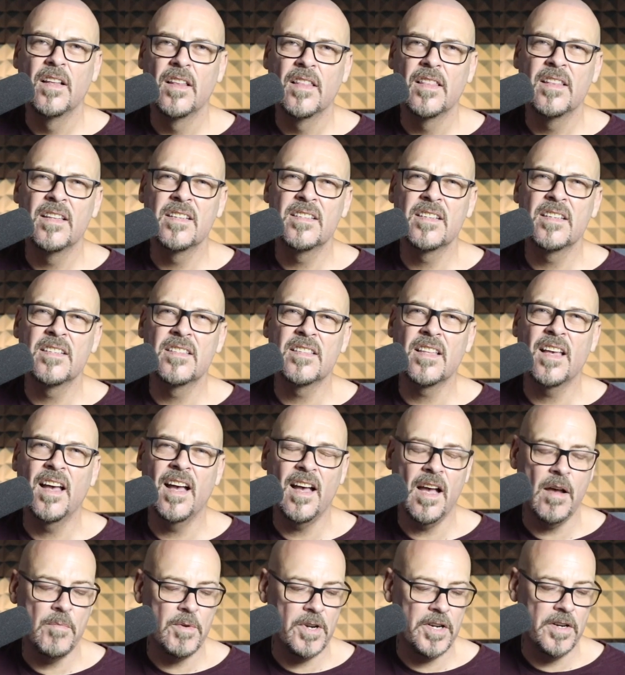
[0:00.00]
This is the
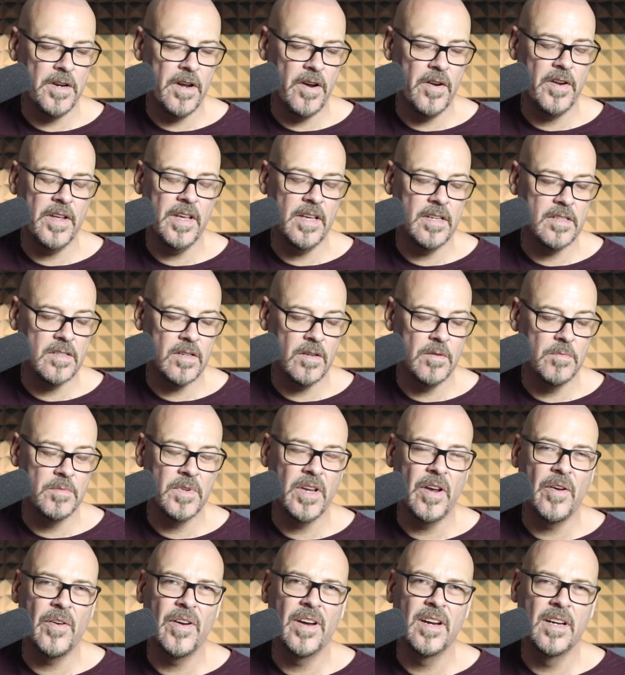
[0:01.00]
harmony note here, so I'm
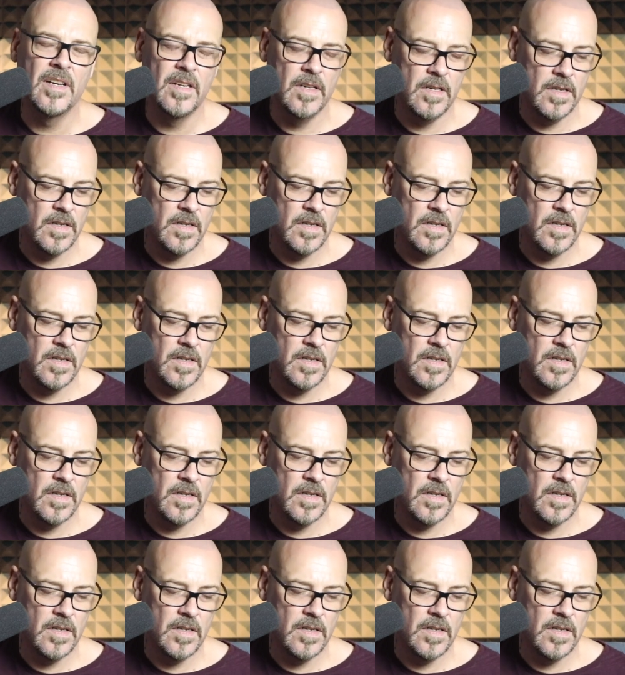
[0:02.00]
going...